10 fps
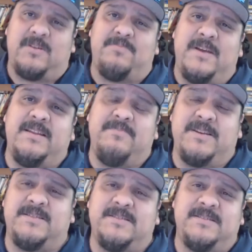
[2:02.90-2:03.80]
with many
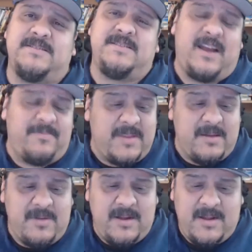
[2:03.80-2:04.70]
businesses to help
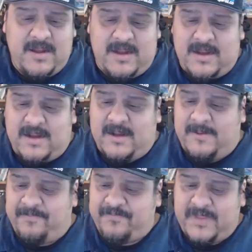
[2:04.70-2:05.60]
them,
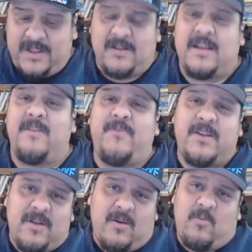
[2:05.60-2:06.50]
kind of
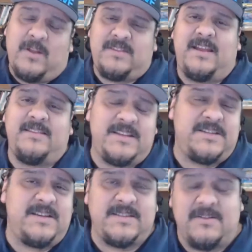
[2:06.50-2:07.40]
figure out what that
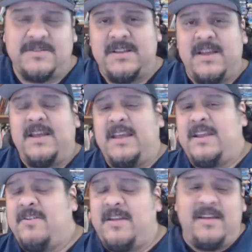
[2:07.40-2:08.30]
niche is. I was
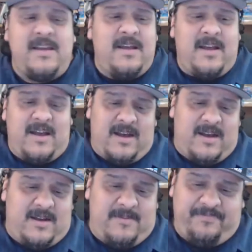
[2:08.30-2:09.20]
hearing
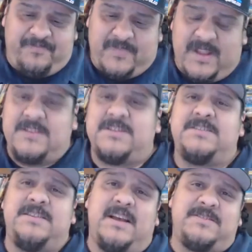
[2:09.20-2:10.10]

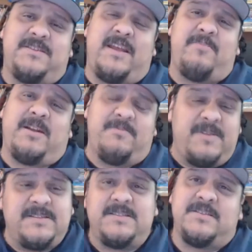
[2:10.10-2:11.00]
just yesterday about a
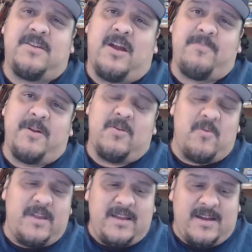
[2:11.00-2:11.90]
business in
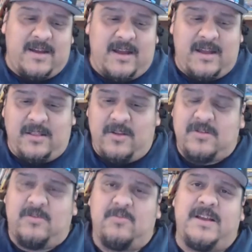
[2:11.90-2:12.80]
Carpinteria, a
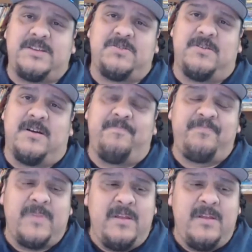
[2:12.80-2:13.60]
local restaurant.